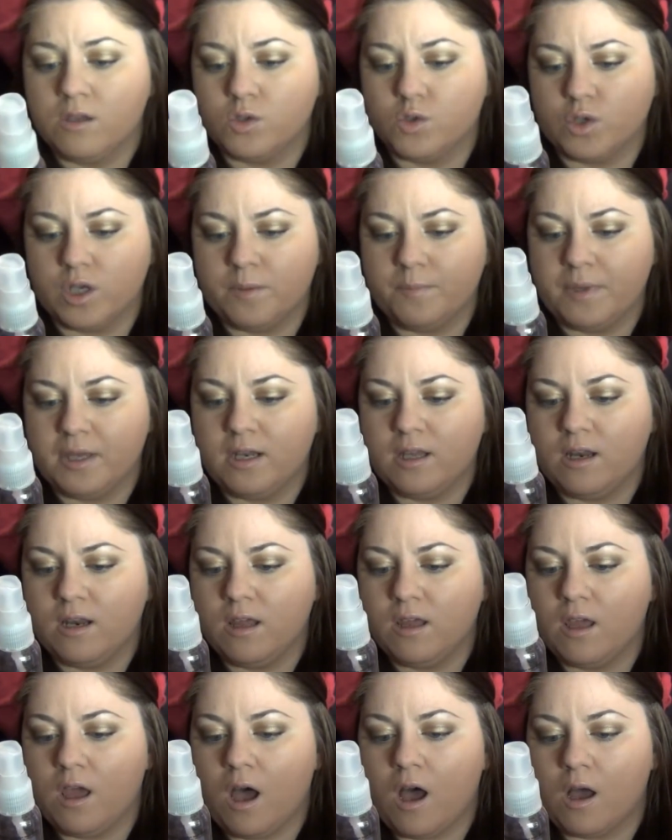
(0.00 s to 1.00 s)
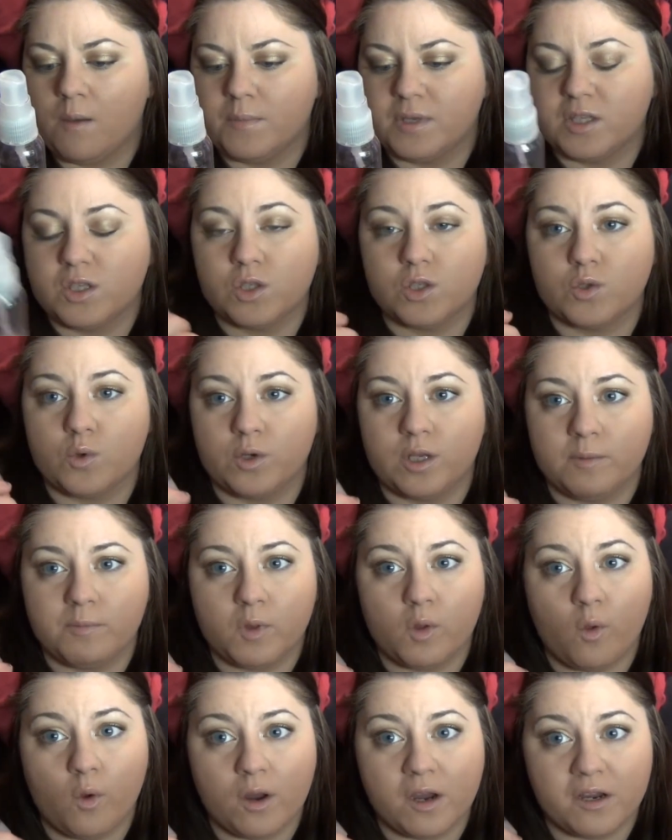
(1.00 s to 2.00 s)
treatment in it. It's sodium
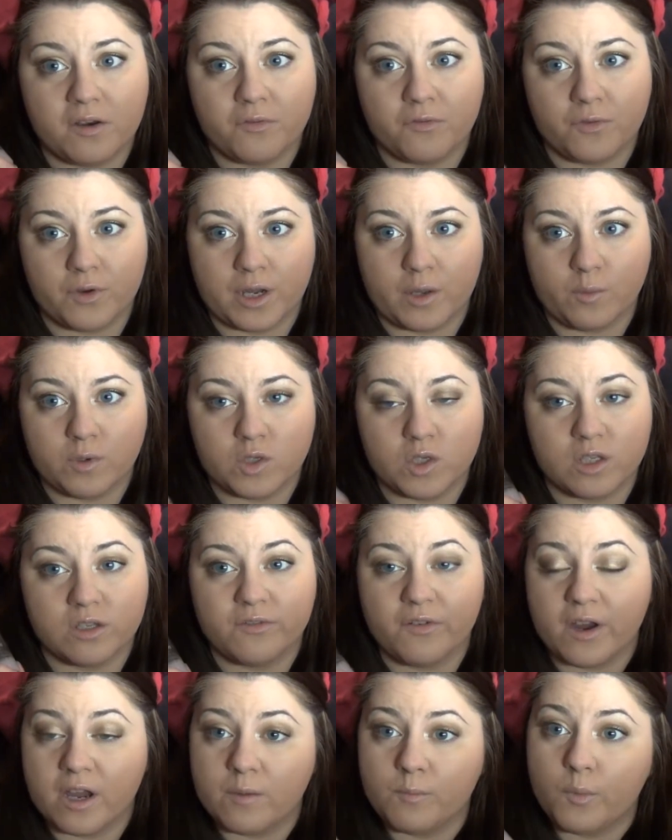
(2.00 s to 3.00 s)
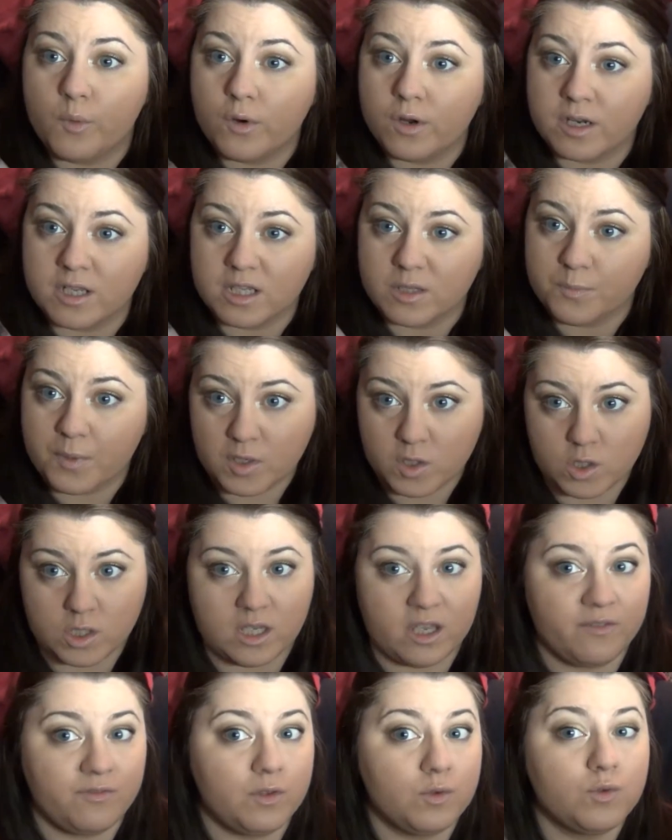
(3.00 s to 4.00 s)
chloride free, which is very important,
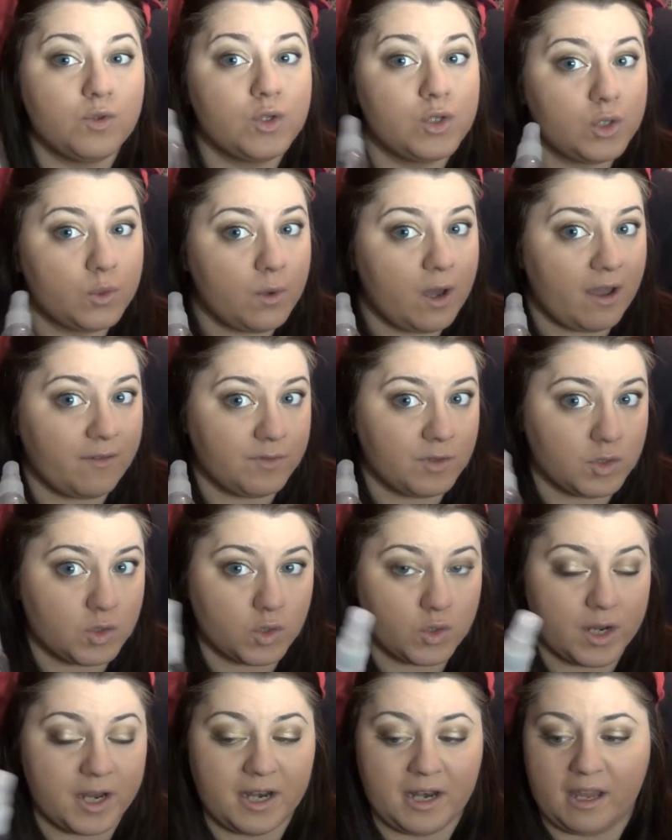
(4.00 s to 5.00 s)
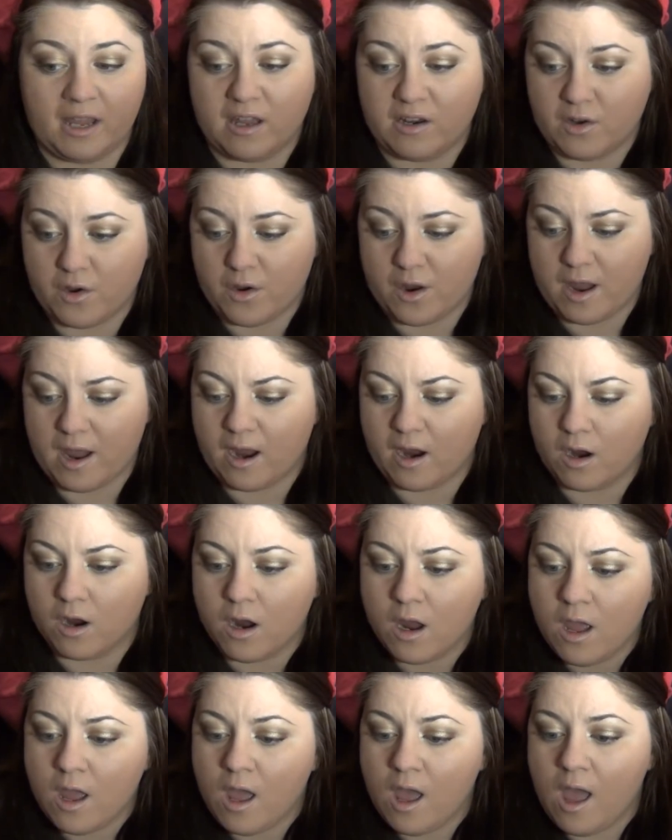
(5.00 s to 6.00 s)
especially if you do have the straightening in your hair.
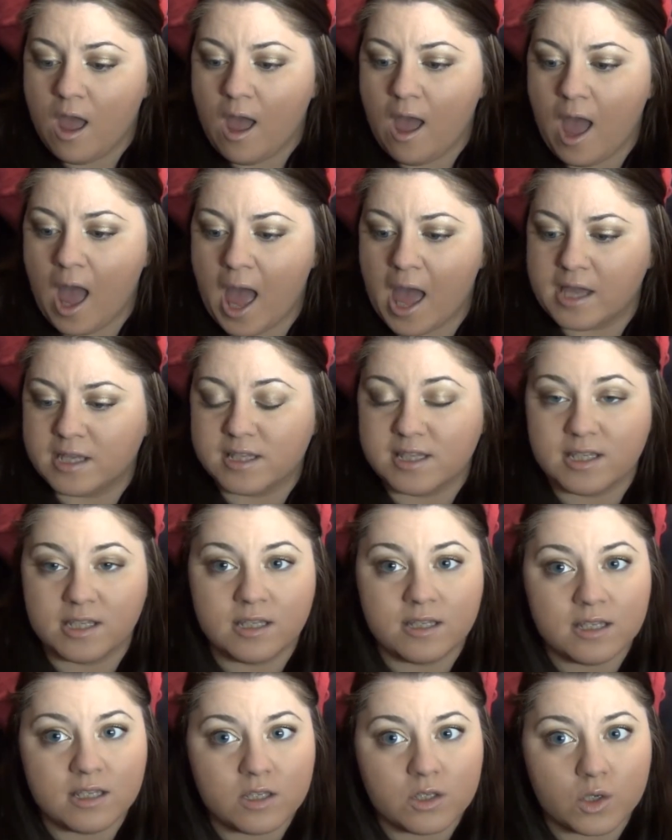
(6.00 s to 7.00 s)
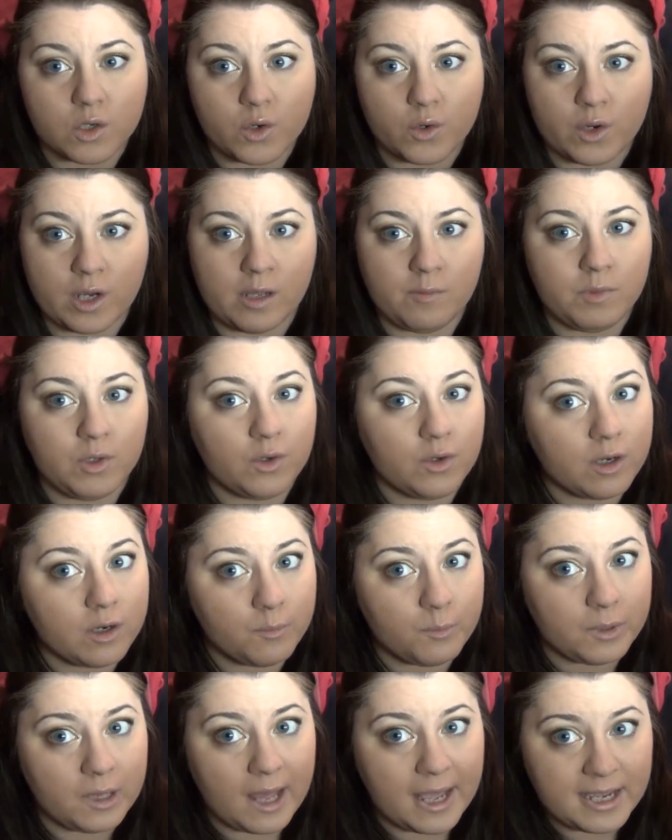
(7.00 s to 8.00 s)
And since it's a cream, you could
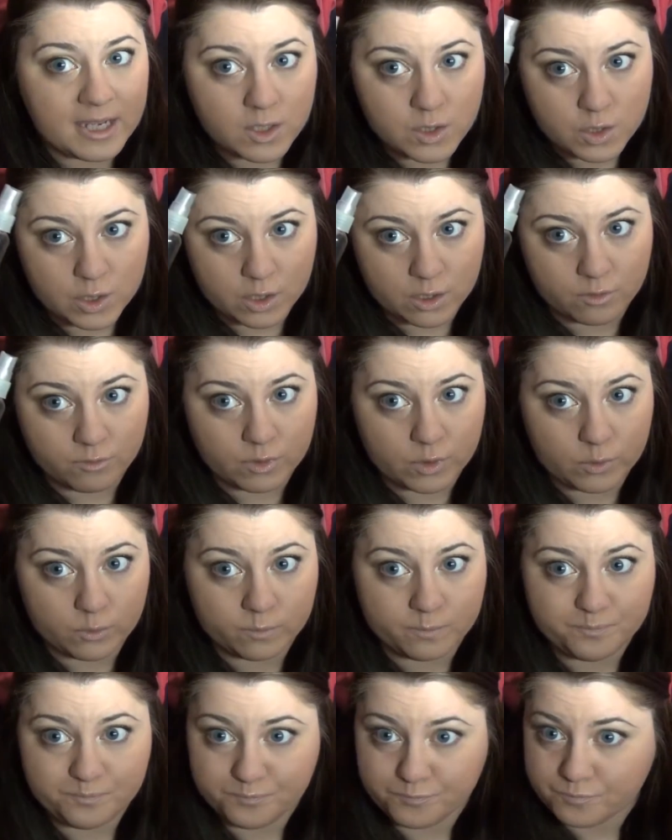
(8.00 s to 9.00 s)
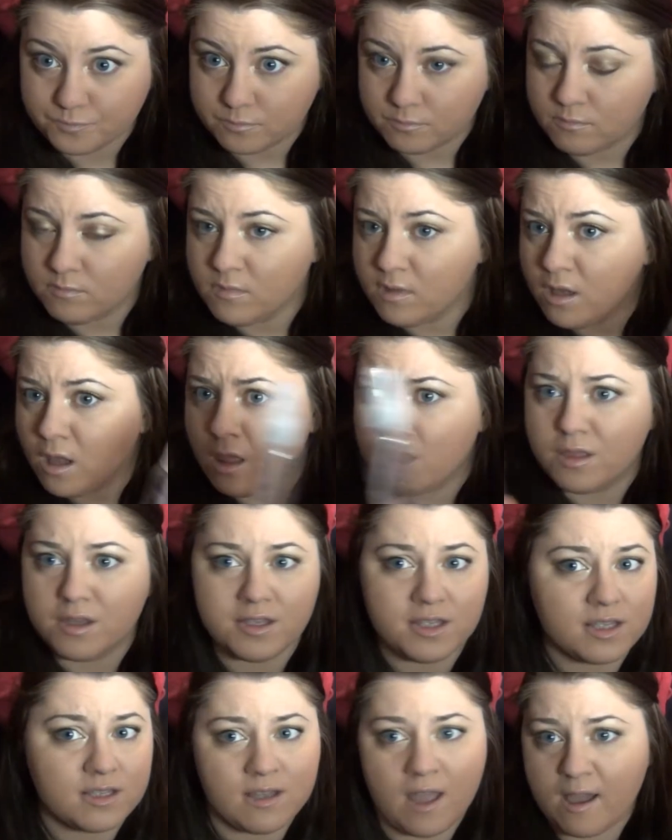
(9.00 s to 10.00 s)
apply it to your root.
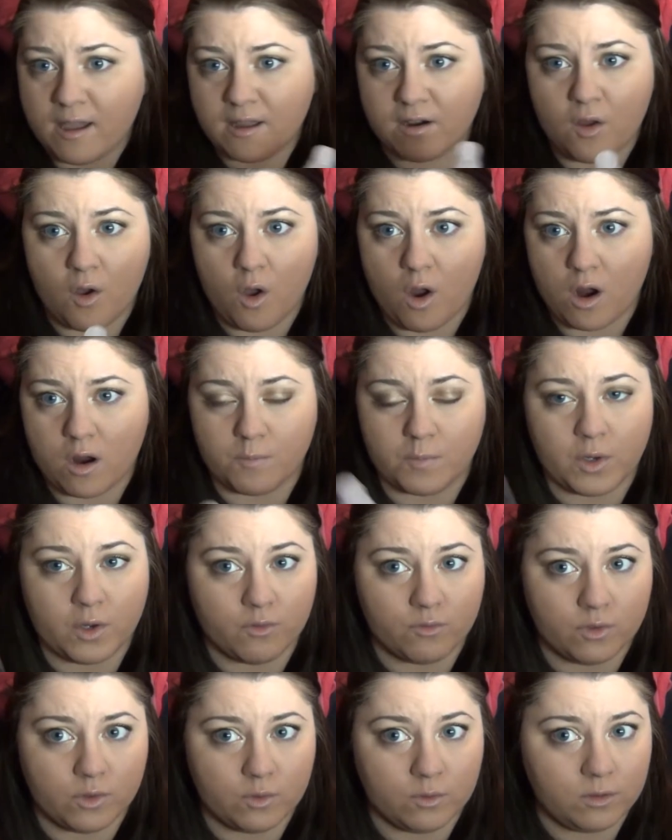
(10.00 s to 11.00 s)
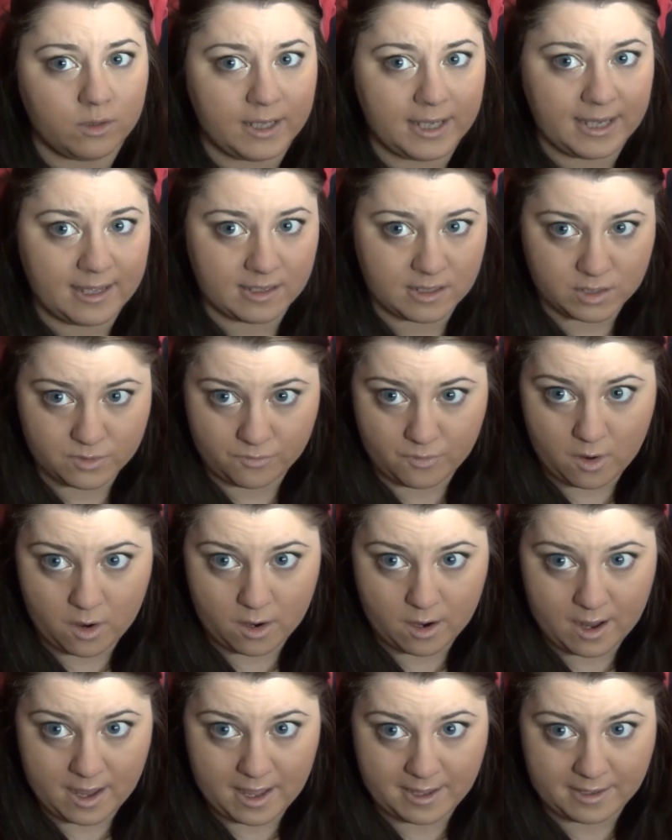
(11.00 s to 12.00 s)
This is not going to harm your root, like as
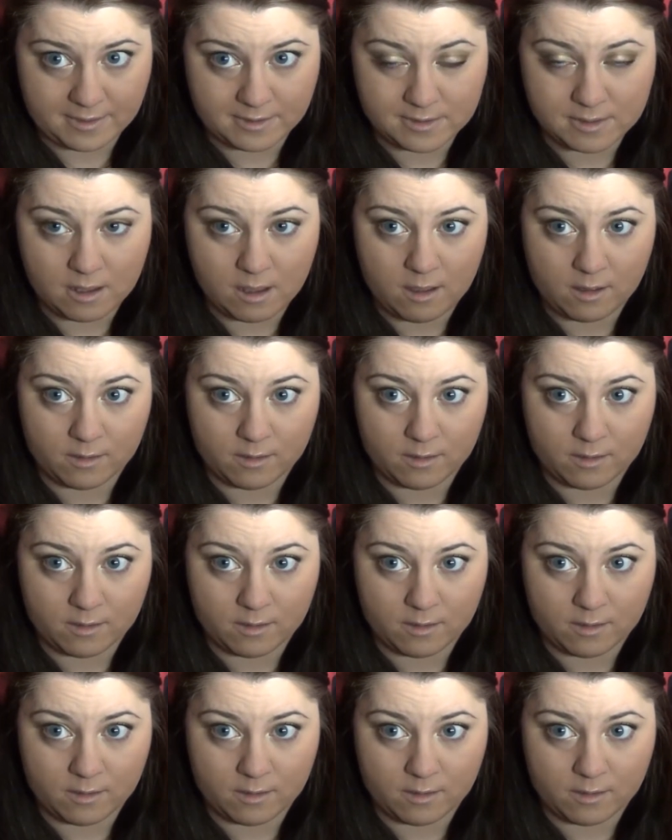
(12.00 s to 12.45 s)
far as